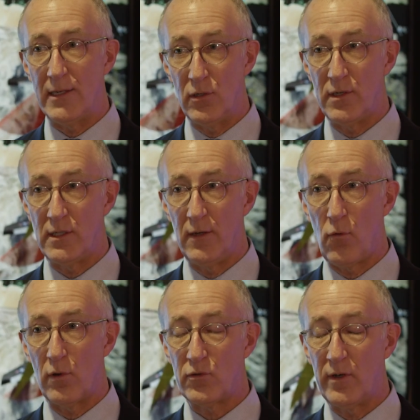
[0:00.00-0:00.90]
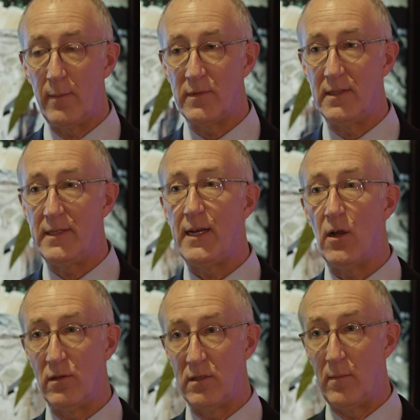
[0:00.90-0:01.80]
H.264 streams and
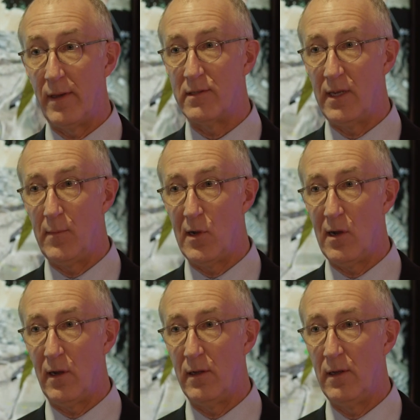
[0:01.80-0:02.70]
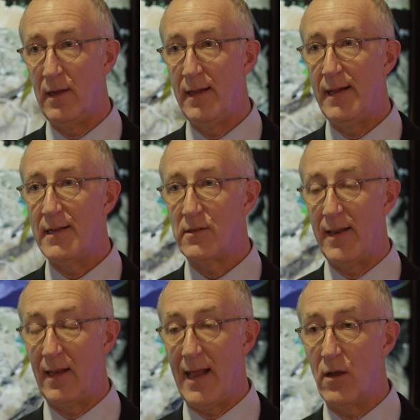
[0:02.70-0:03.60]
decodes them on the same card. So
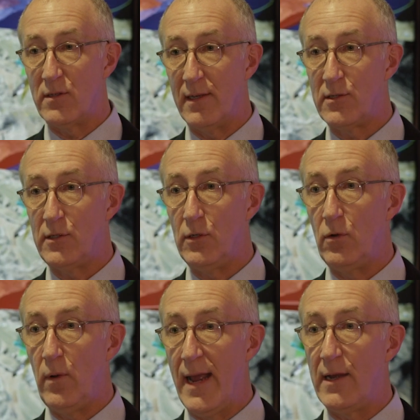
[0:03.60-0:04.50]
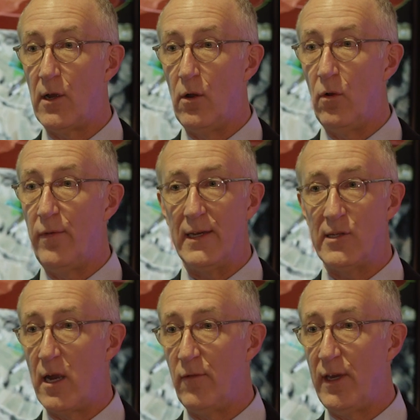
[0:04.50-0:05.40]
that allows us to encode the
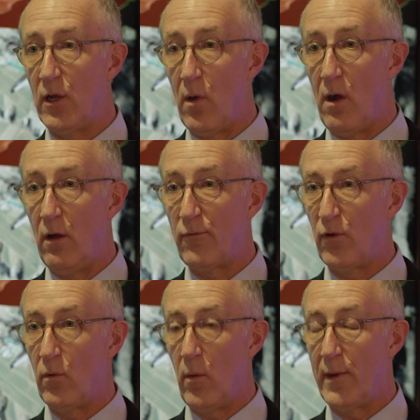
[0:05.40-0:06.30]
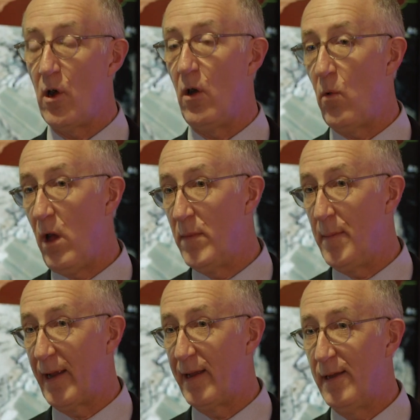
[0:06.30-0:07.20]
entire video wall for what we call wall
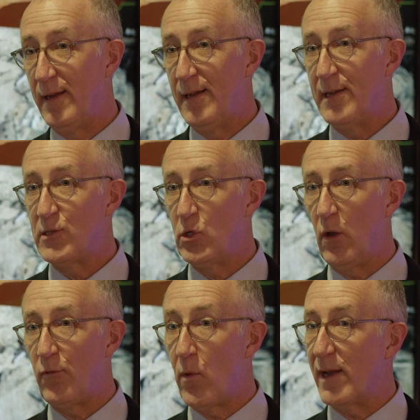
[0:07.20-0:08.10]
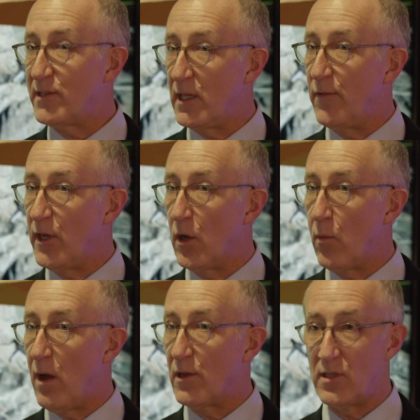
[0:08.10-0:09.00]
mimic. So if you want to see the video
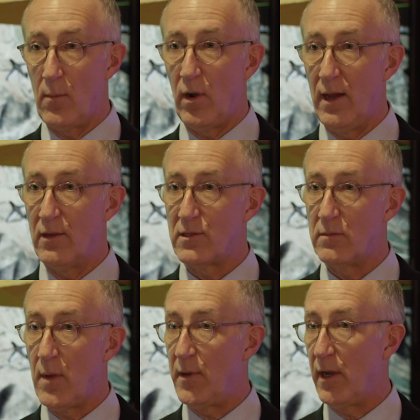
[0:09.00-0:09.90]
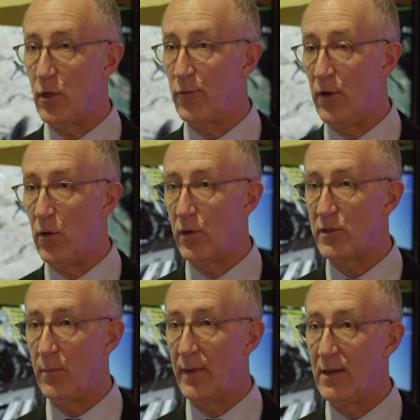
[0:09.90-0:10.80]
wall somewhere else, maybe on your phone or
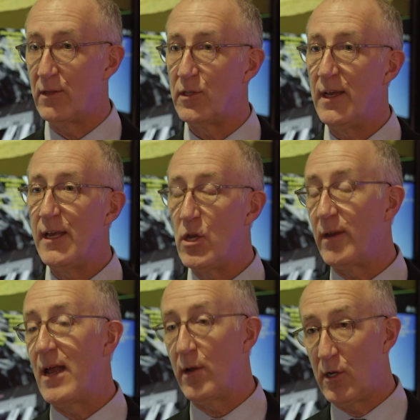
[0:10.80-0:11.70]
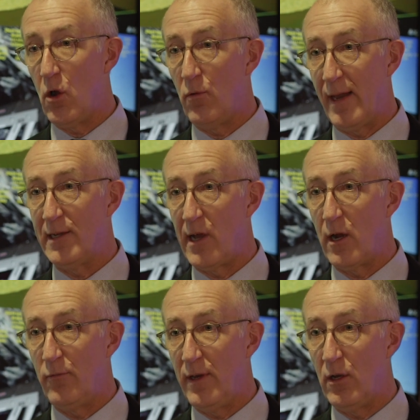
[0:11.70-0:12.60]
something else, you can now encode that
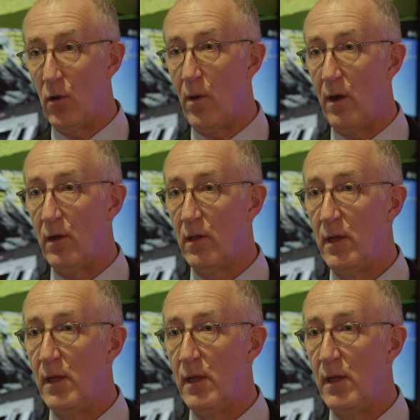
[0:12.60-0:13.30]
entire video wall